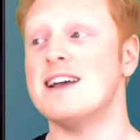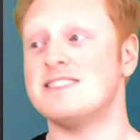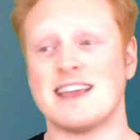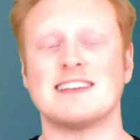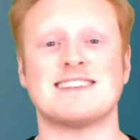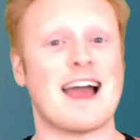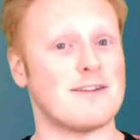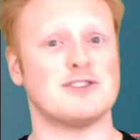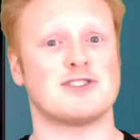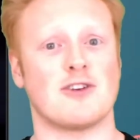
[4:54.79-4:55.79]
Tickets
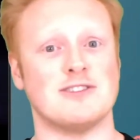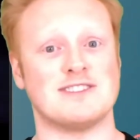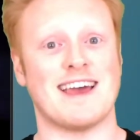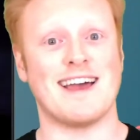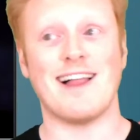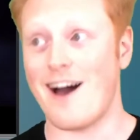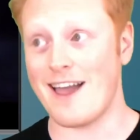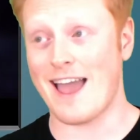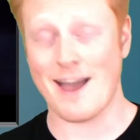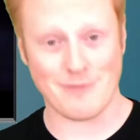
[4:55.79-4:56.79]
have just gone on sale.
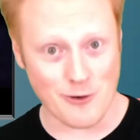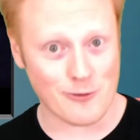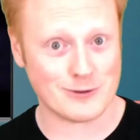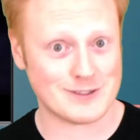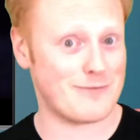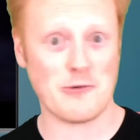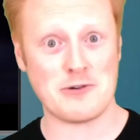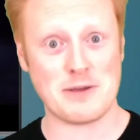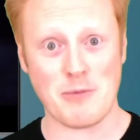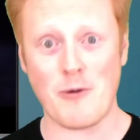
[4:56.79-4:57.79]
I, of course, have
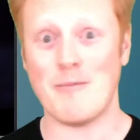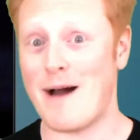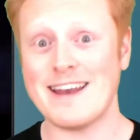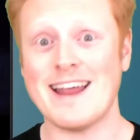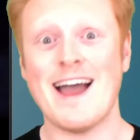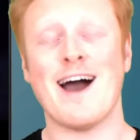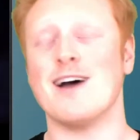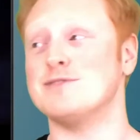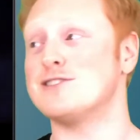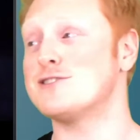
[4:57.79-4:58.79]
already bought mine.
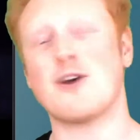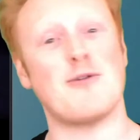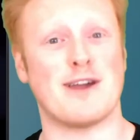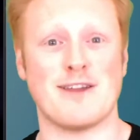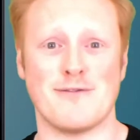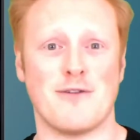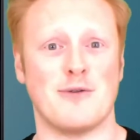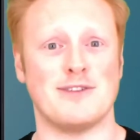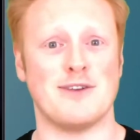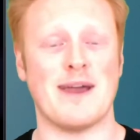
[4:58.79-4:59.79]
I'm so looking
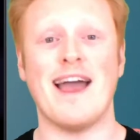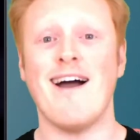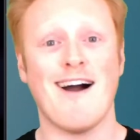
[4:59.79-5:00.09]
forward to it.